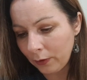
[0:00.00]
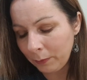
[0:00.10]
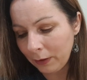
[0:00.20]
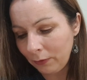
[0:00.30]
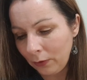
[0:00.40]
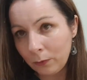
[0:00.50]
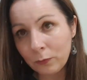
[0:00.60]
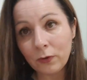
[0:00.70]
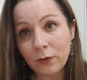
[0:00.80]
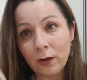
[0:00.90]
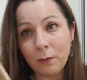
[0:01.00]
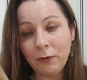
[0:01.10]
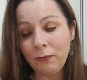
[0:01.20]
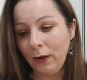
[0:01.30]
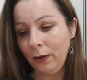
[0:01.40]
Let me have a look. I'm trying to, I've got
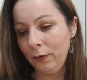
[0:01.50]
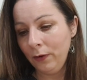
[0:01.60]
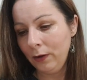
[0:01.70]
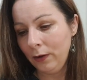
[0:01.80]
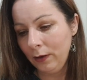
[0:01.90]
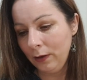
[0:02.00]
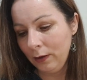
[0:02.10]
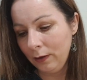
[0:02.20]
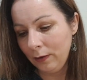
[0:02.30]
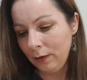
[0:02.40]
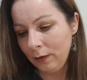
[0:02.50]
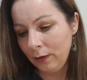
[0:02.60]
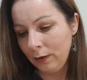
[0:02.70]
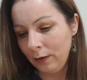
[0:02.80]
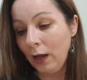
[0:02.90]
my phone.
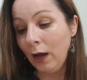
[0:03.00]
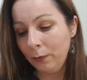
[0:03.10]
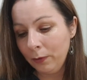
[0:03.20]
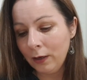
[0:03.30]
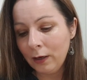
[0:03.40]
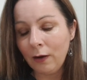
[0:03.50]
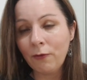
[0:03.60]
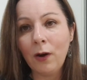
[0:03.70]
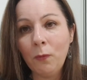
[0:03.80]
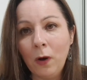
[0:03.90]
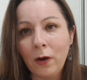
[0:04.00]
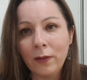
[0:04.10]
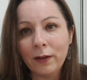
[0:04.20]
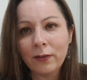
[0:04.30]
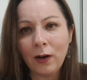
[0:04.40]
No, I've got one
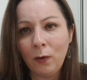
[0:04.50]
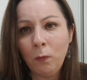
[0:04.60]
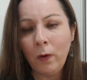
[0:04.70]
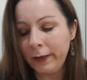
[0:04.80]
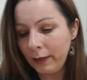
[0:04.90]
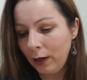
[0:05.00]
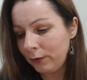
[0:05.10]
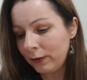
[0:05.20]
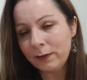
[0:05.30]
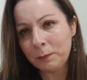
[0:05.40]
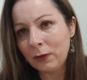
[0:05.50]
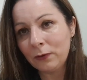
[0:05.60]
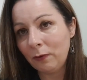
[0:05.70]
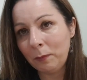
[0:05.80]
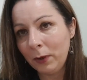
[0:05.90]
that's got a white nose and he's
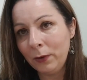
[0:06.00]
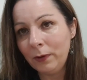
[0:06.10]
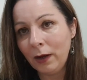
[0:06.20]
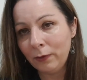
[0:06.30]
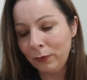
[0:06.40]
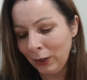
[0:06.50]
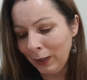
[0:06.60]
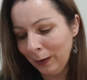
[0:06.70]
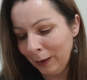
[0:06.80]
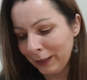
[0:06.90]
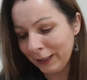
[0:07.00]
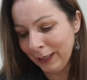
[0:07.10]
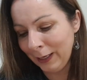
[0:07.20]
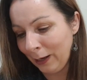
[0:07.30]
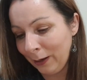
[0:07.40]
supposed to have a blue nose,
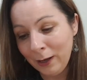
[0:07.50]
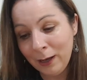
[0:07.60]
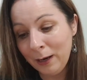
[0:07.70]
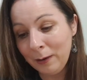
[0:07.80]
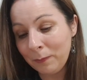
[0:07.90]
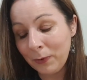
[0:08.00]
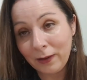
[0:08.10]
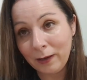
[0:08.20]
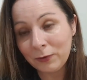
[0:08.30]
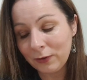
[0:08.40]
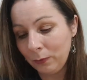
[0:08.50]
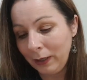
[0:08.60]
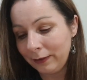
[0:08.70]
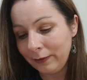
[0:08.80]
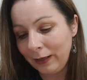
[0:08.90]
you know, but I'm still
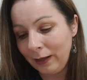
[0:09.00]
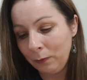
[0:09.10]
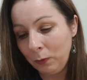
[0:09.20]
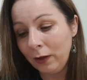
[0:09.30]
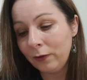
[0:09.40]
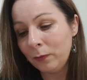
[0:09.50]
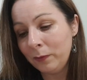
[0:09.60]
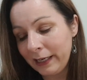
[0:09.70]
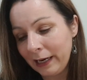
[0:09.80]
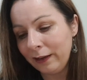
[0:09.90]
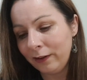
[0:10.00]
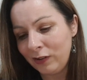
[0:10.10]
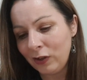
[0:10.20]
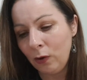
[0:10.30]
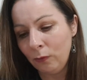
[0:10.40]
waiting to sell that one. And some decanter
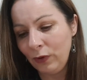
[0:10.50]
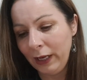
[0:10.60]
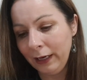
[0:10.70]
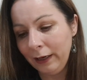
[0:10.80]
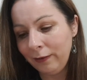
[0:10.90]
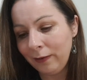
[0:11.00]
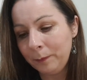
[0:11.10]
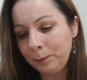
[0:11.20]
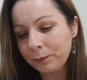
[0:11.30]
top things.